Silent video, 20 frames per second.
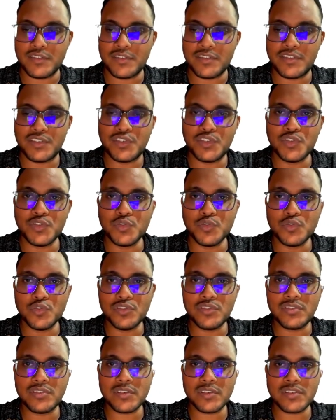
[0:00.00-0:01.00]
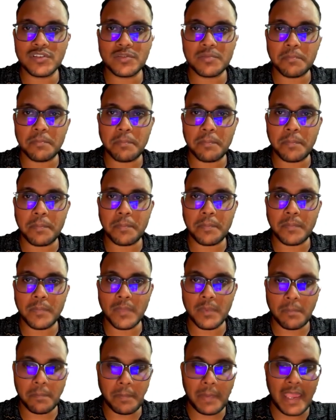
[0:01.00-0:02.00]
huge
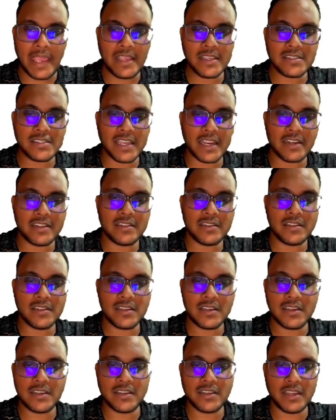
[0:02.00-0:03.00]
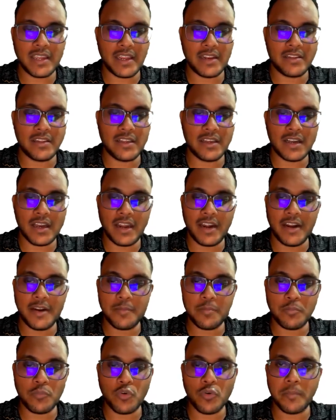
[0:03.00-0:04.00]
pace at the current
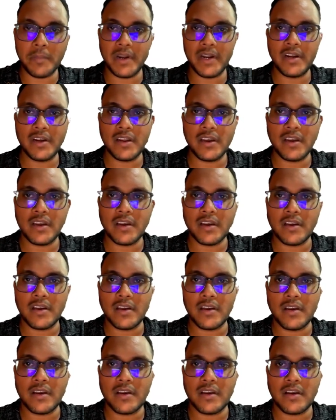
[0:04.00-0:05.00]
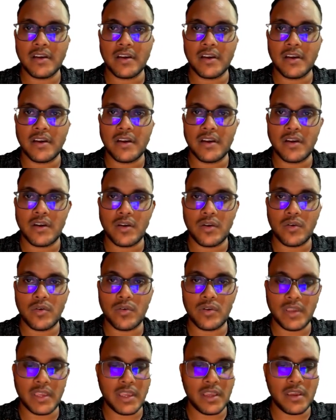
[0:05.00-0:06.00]
moment.
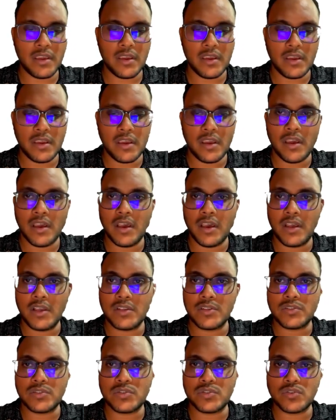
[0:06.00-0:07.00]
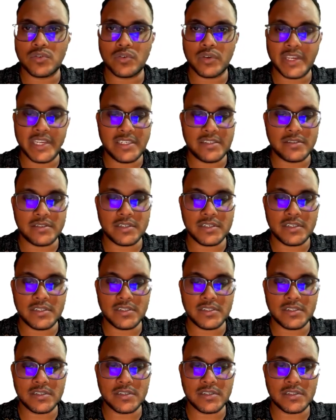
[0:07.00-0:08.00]
Okay, so
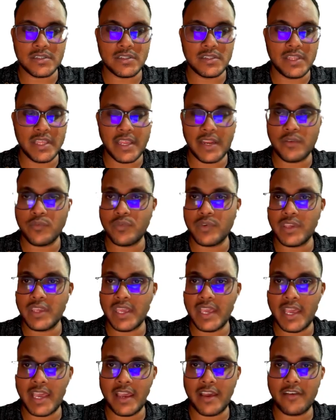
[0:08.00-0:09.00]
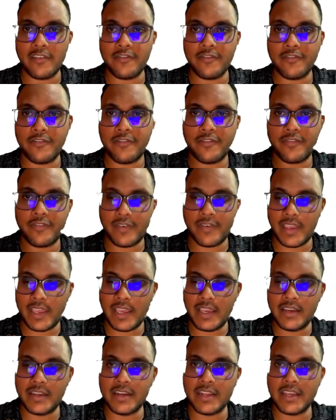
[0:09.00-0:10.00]
iterator, then we have
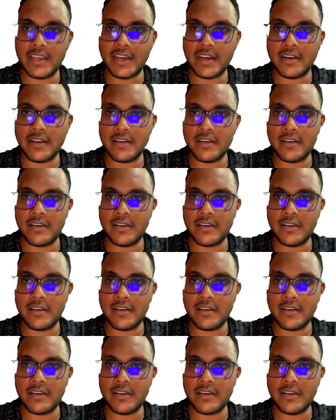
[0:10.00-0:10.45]
aggregator,